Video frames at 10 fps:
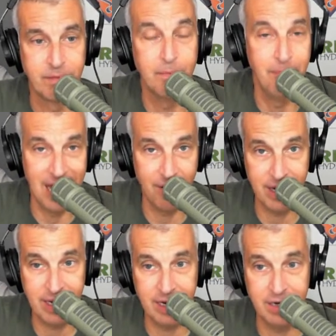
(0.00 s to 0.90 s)

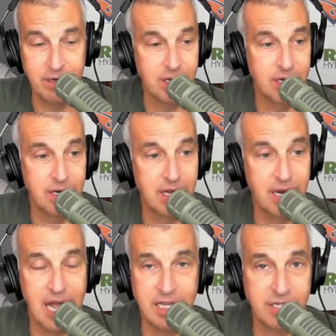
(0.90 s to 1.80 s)
married
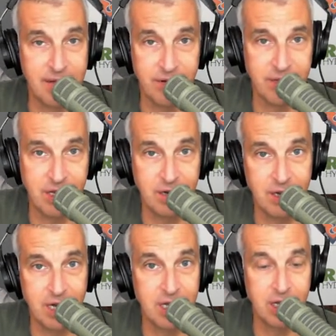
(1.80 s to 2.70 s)
and has everything,
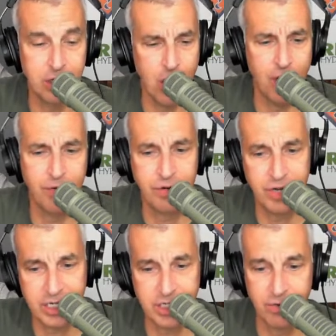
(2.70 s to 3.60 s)
all their
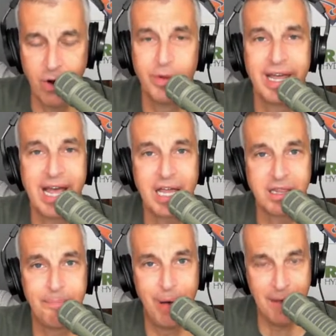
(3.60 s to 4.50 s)
ducks in a row. When they got
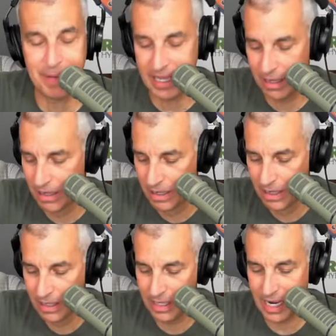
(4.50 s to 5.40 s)
the puppy,
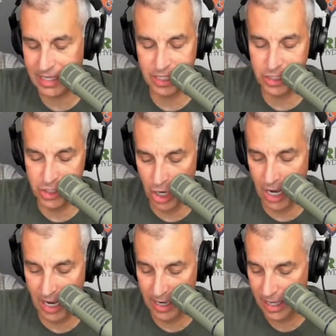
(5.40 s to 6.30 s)
they got this
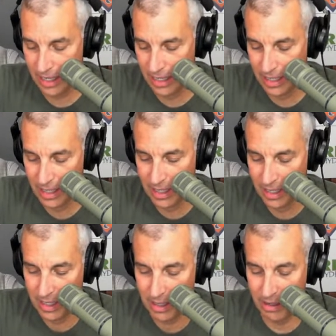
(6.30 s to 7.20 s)
dog.
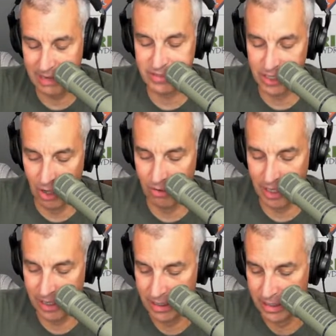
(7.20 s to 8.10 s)
Her name's
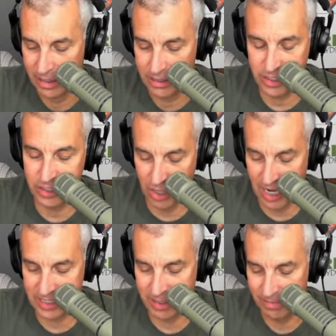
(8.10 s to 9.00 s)
Lola. She's
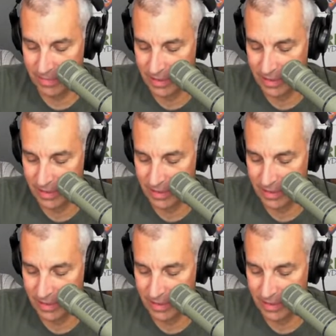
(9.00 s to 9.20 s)
awesome.